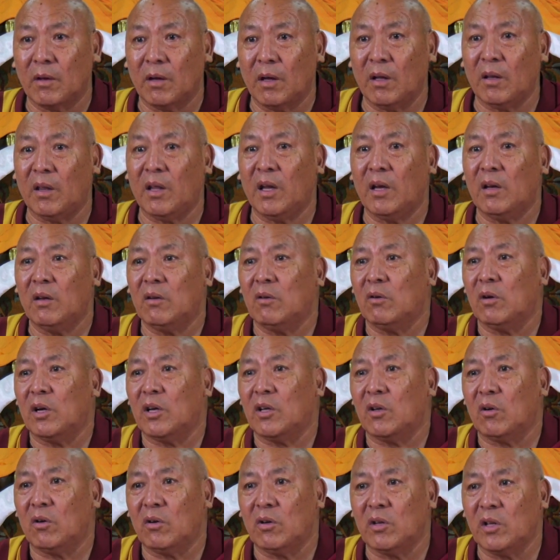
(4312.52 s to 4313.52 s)
And then look
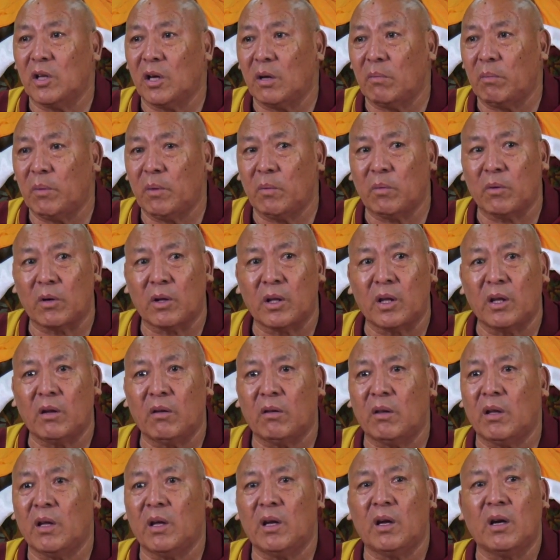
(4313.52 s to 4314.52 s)
at the ordinary people, they,
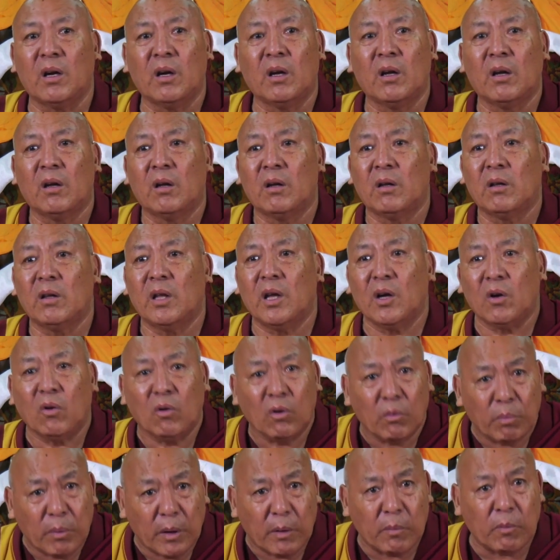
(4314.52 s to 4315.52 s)
they, they are
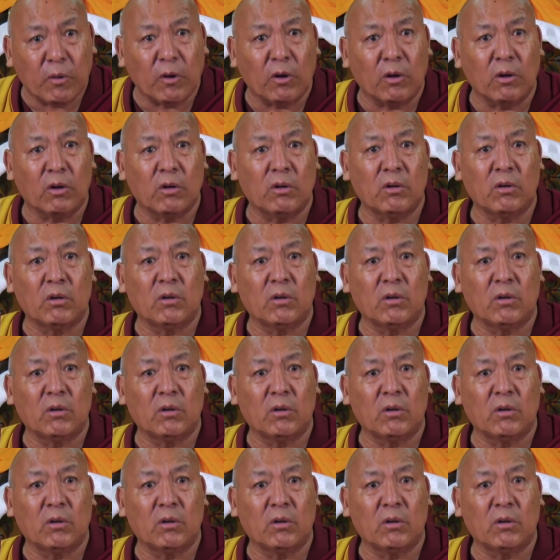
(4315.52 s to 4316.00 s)
good people.